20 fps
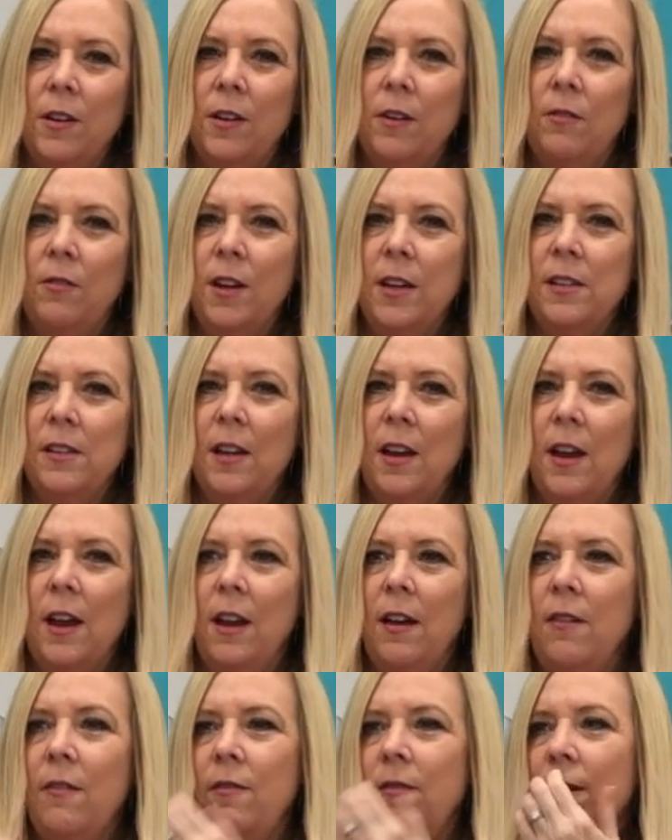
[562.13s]
You guys
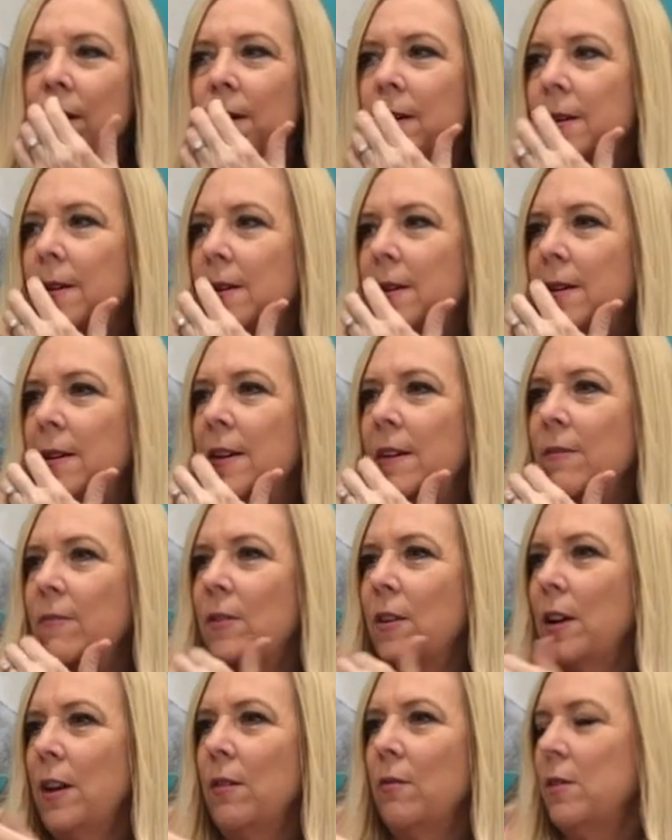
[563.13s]
have I
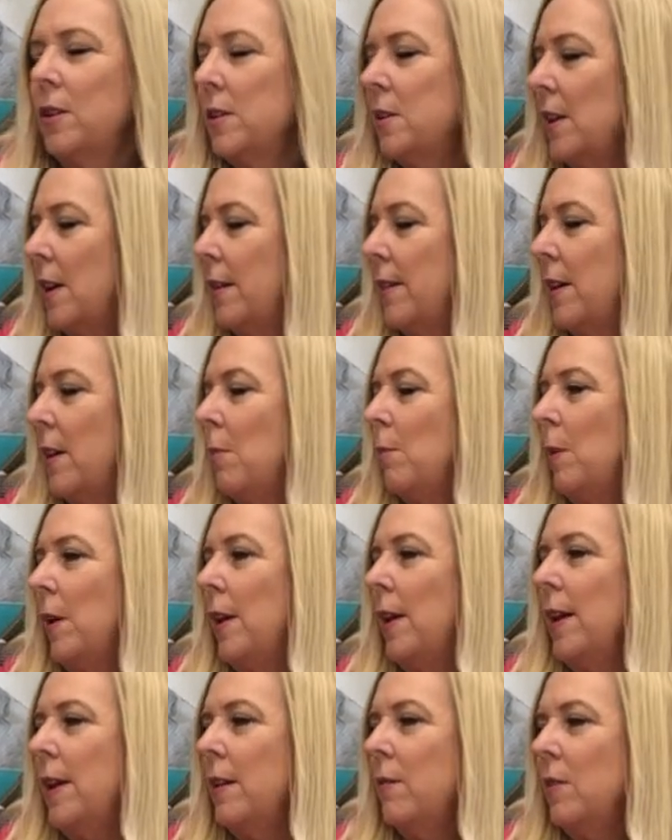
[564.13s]
forget what's on there, but
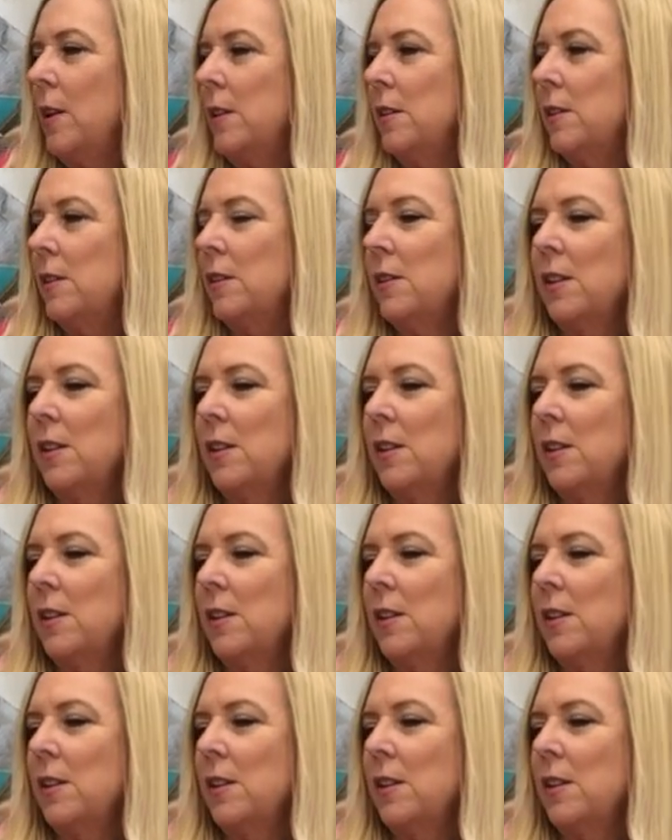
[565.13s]
anyways,